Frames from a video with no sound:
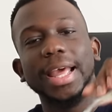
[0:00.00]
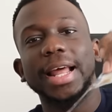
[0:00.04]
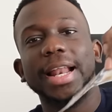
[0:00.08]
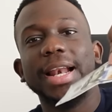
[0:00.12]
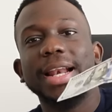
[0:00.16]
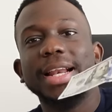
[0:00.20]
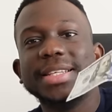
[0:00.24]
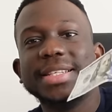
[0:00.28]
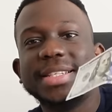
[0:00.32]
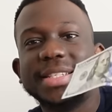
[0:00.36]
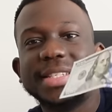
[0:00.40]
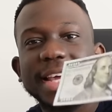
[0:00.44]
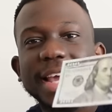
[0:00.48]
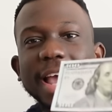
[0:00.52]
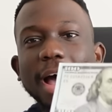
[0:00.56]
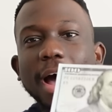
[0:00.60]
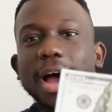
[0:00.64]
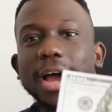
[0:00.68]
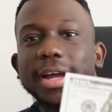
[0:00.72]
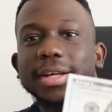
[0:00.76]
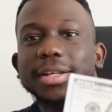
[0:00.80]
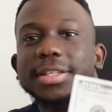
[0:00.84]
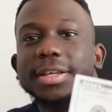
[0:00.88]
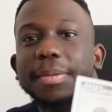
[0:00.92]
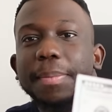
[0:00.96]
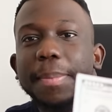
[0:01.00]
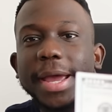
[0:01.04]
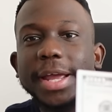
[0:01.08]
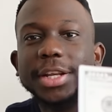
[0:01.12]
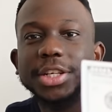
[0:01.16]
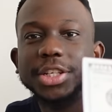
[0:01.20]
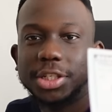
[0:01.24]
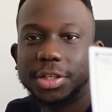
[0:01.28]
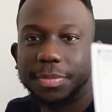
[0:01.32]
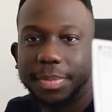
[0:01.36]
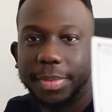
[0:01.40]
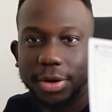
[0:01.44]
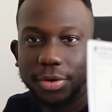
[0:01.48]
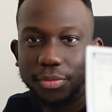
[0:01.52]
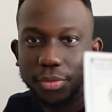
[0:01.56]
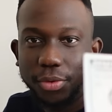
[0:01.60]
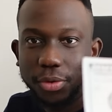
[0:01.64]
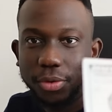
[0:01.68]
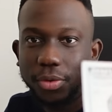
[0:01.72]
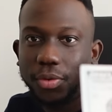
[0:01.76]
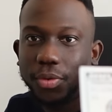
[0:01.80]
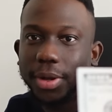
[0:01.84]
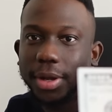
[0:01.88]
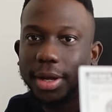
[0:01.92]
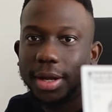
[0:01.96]
let's say hi to Benjamin real
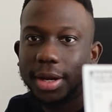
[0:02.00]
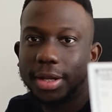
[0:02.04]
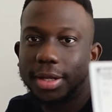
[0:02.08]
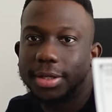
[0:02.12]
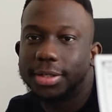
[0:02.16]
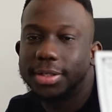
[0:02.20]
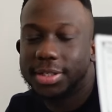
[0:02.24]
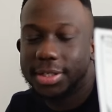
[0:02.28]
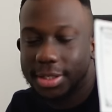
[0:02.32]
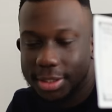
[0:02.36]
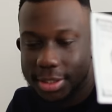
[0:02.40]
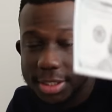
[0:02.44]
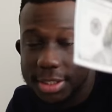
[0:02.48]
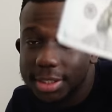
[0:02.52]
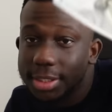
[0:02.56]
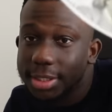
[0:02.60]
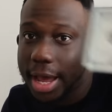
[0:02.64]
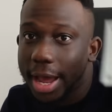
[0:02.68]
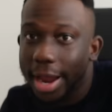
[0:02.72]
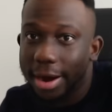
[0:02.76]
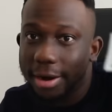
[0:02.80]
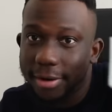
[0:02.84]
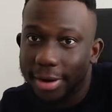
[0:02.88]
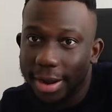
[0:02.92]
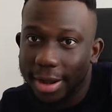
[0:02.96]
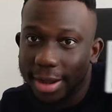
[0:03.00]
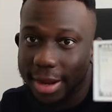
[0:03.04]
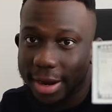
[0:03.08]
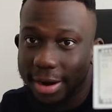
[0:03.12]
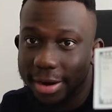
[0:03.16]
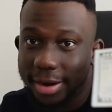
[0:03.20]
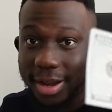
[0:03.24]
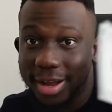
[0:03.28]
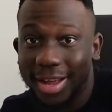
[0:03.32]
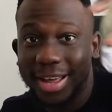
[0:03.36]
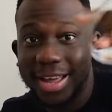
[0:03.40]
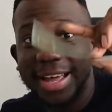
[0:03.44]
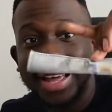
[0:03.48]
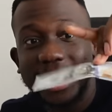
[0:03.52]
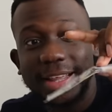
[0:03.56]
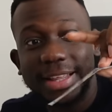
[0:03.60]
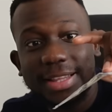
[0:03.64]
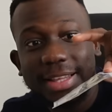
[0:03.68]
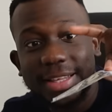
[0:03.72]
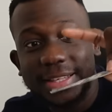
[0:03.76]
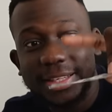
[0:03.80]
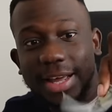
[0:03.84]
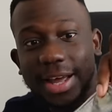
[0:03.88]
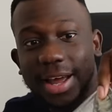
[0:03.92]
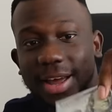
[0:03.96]
quickly. See this guy right here.
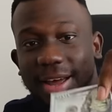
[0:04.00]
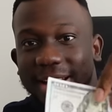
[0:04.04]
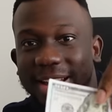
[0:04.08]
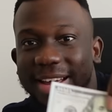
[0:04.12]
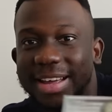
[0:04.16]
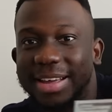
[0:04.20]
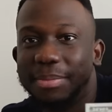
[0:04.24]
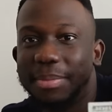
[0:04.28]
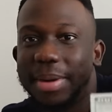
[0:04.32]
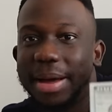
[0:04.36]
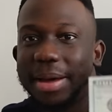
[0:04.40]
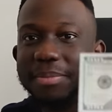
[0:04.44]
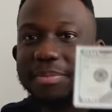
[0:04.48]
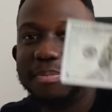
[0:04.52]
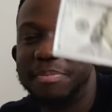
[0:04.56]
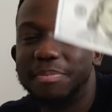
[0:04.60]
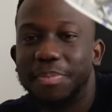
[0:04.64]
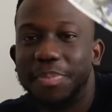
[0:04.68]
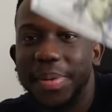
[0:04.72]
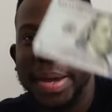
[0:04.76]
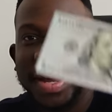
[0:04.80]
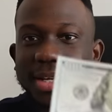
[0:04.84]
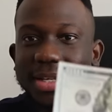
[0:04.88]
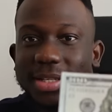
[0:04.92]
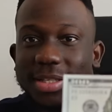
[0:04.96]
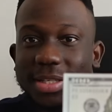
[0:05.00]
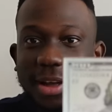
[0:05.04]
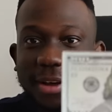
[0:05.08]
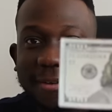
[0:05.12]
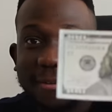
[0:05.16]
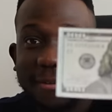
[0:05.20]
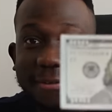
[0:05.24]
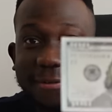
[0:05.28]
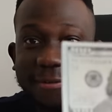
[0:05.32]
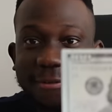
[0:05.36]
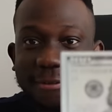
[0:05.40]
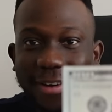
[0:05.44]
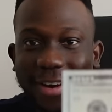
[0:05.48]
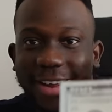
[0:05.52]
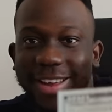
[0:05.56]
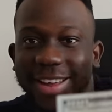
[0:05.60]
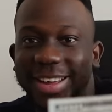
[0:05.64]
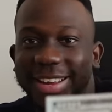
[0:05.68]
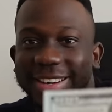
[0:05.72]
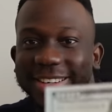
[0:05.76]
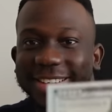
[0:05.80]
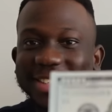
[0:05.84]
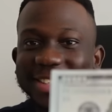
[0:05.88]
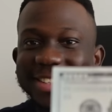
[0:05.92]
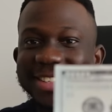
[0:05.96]
This guy, my best
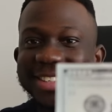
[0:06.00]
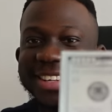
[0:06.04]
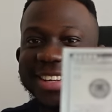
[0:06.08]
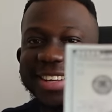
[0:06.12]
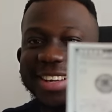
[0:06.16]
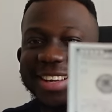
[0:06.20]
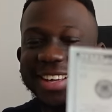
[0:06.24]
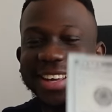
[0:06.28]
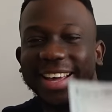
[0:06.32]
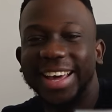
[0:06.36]
friend,